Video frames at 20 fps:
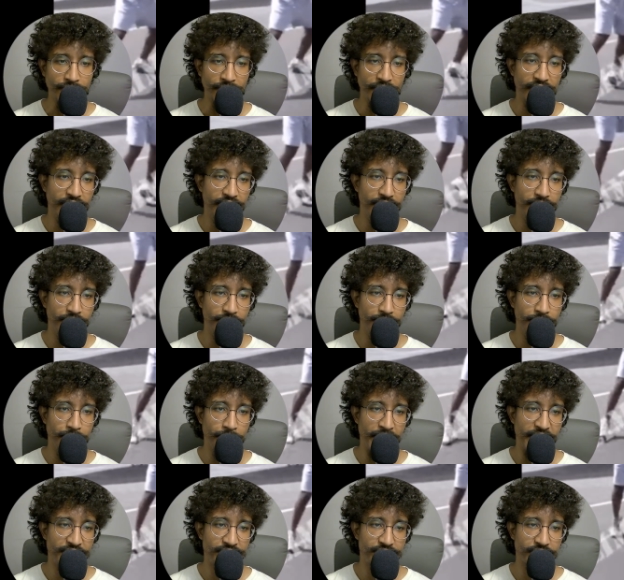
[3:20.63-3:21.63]
He, he,
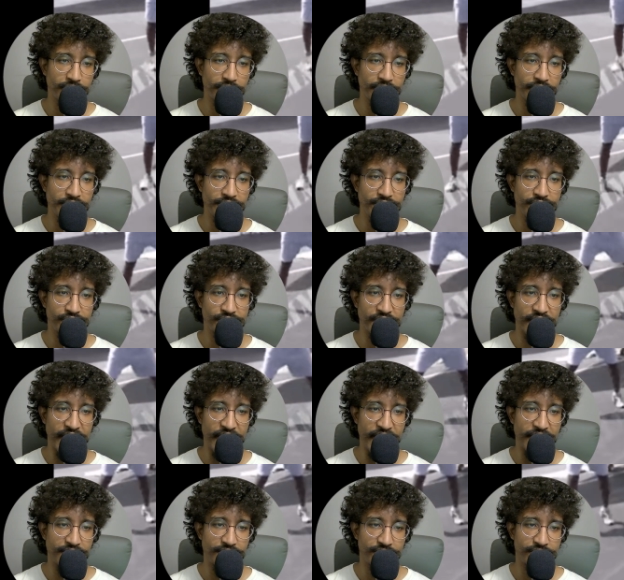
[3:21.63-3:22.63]
basically, he just
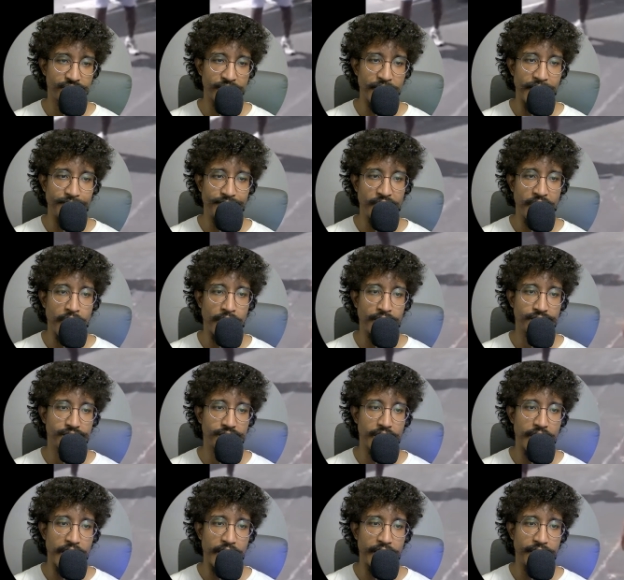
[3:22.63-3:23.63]
can't stop the
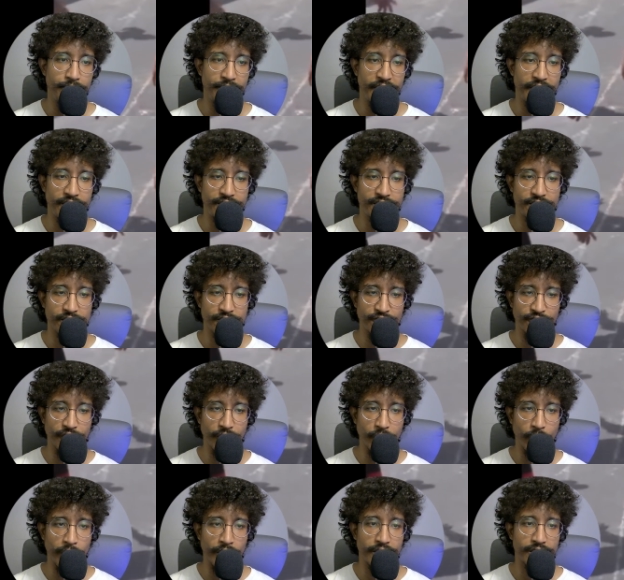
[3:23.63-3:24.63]
onslaught because his
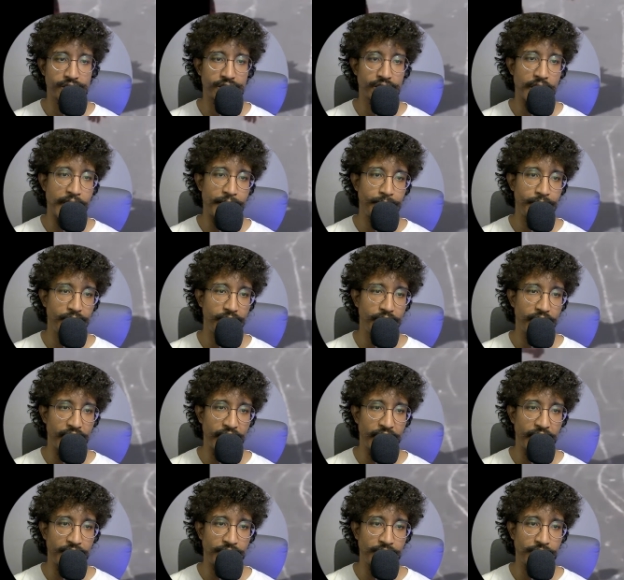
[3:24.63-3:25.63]
footwork is sloppy
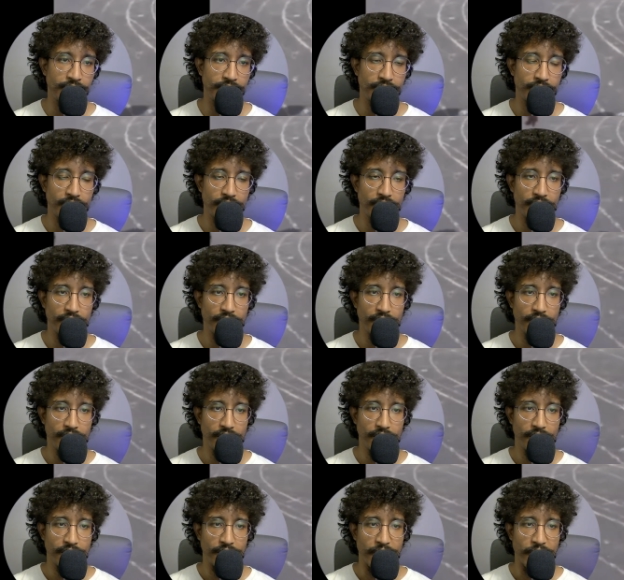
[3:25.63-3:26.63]
and
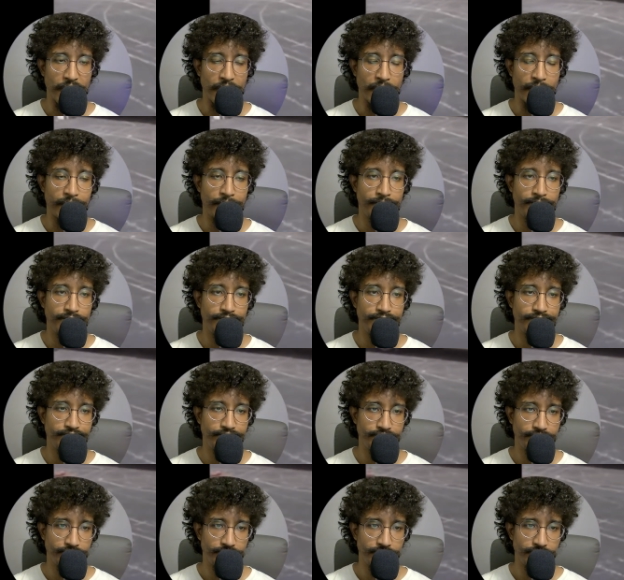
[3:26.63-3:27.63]
um,
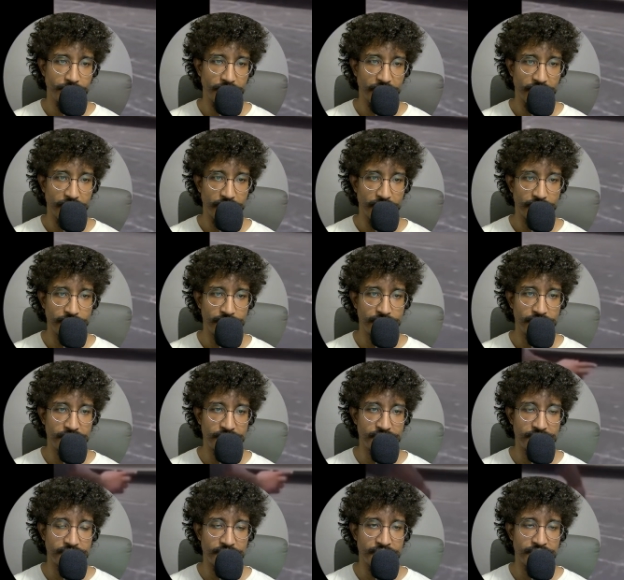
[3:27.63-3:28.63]
his,
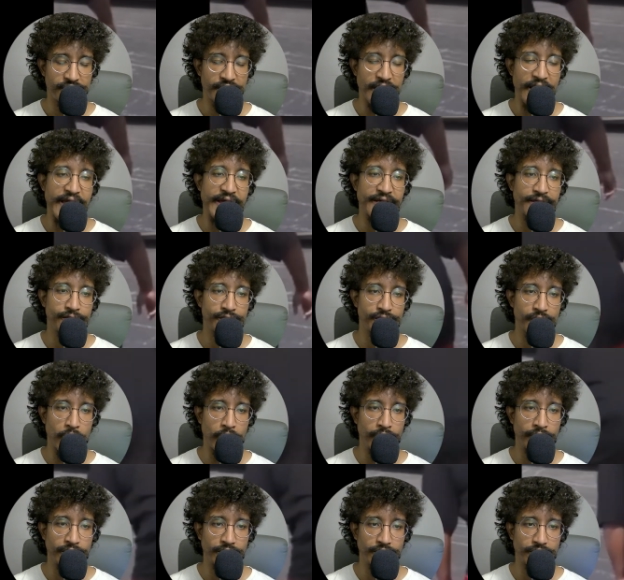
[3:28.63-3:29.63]
his, his hands
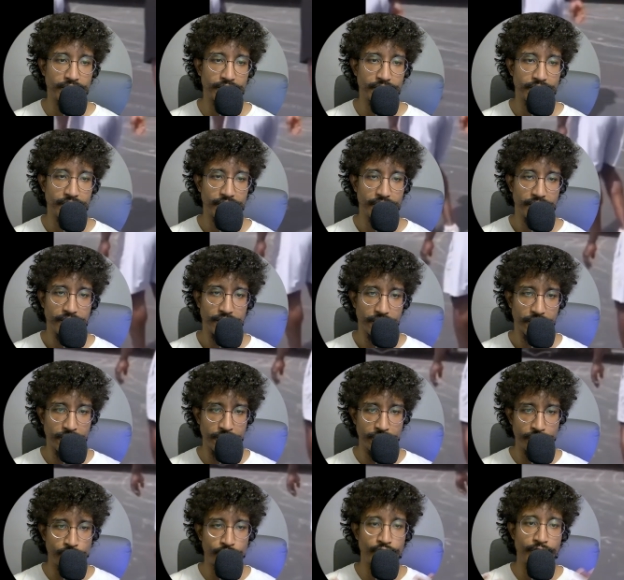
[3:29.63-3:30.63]
aren't
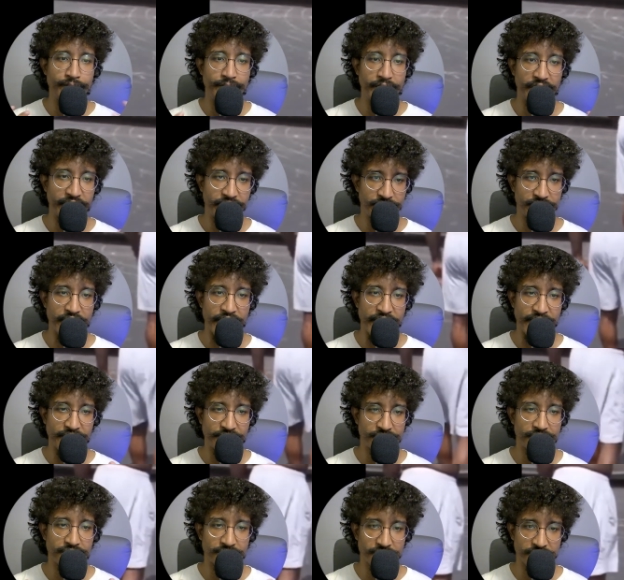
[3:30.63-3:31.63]
contributing to any
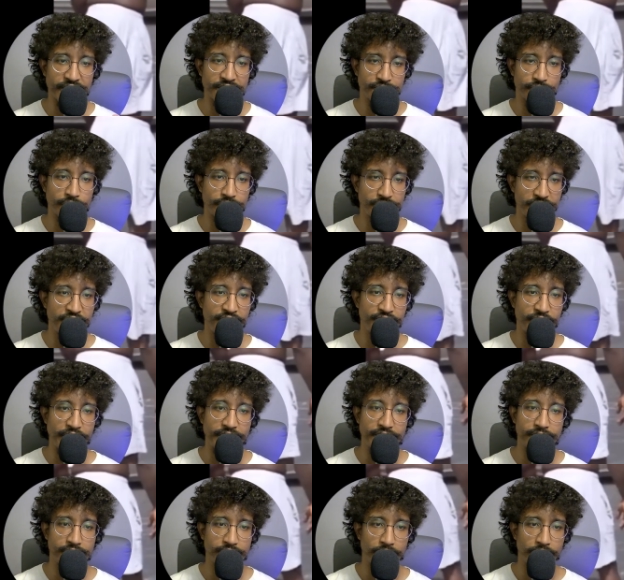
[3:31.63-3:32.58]
successful defense.